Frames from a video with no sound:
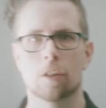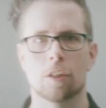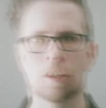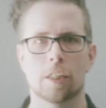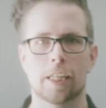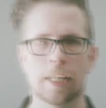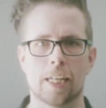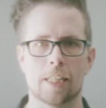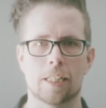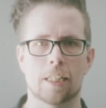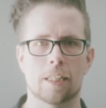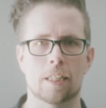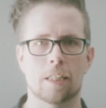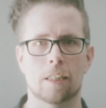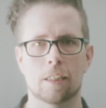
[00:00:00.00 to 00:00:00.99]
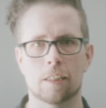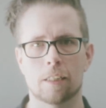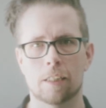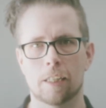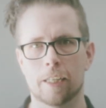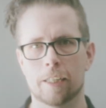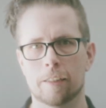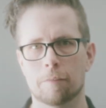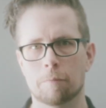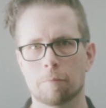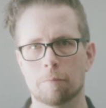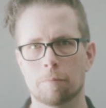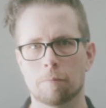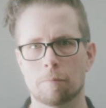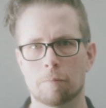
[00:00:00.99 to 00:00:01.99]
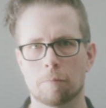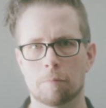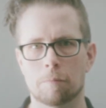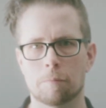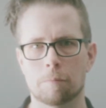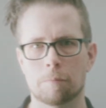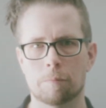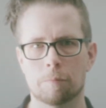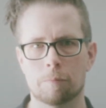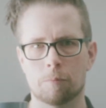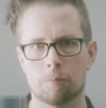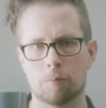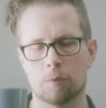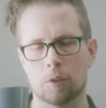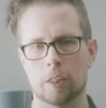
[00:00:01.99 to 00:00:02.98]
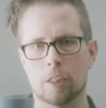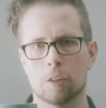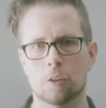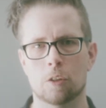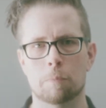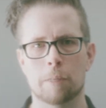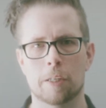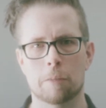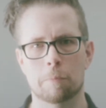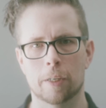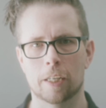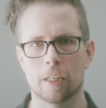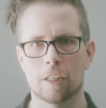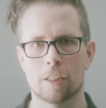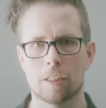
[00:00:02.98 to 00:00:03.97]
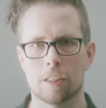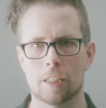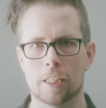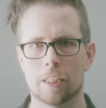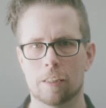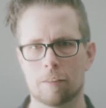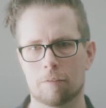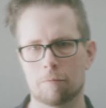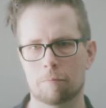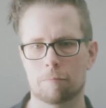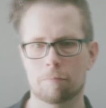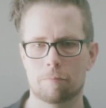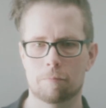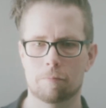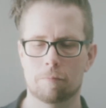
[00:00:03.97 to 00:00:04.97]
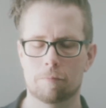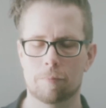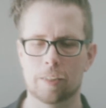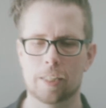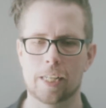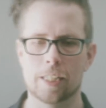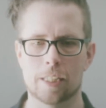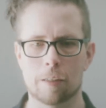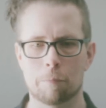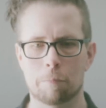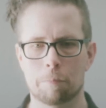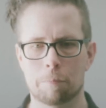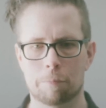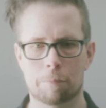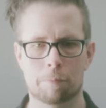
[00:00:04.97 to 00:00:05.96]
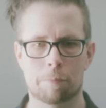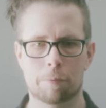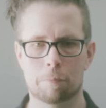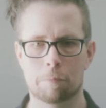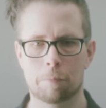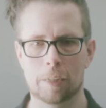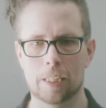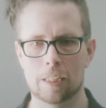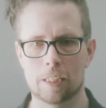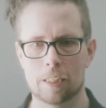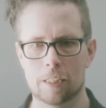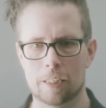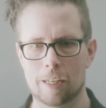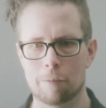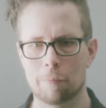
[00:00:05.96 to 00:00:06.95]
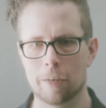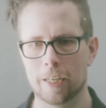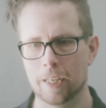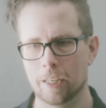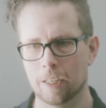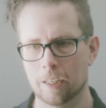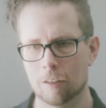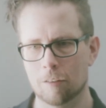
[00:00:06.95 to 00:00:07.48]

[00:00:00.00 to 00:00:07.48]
contact lenses um, so I don't smudge my glasses and it ends up me stumbling,